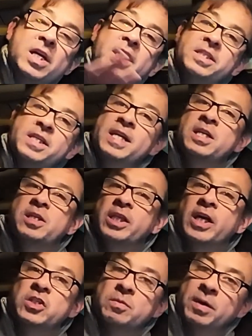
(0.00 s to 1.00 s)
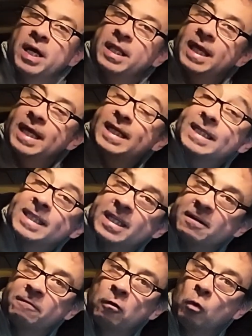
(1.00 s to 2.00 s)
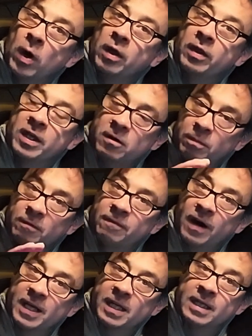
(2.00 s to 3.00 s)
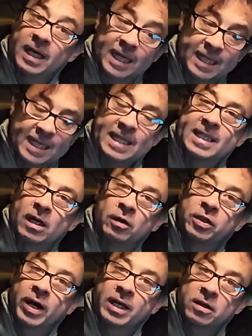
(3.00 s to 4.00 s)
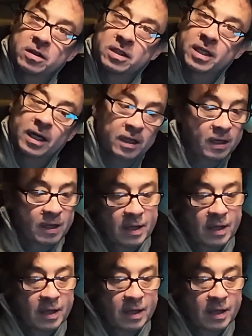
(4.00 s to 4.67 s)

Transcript: you can send it to the customer and they can see full well that you provided a detailed diagnostic.